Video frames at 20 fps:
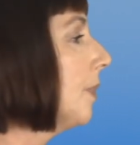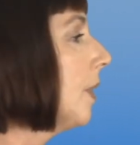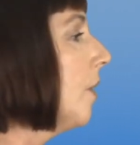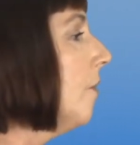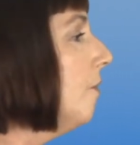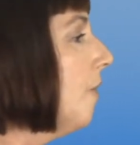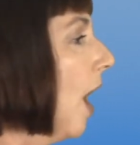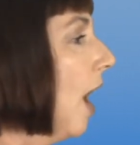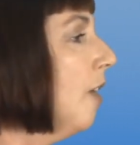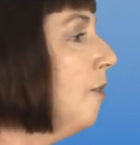
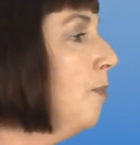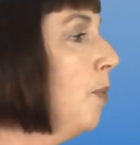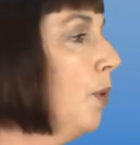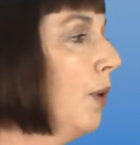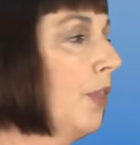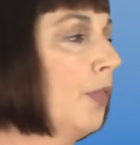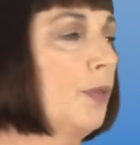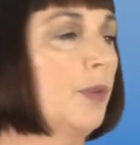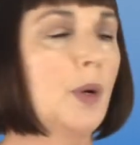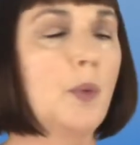
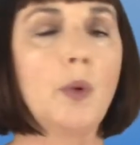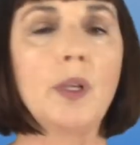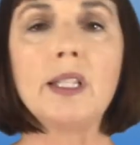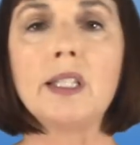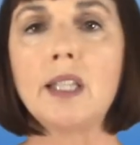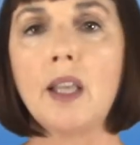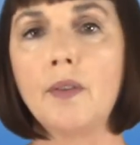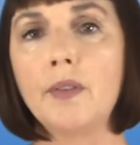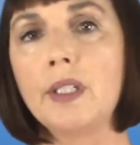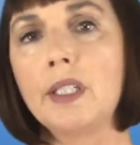
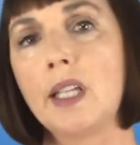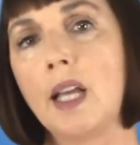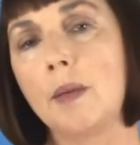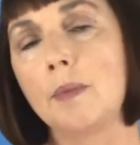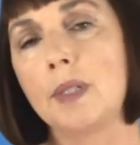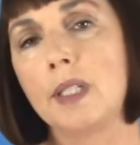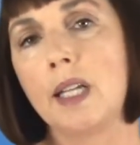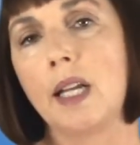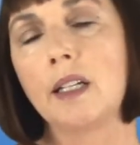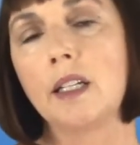5.317
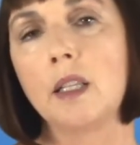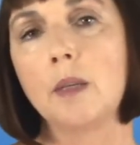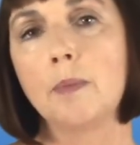times 10 to the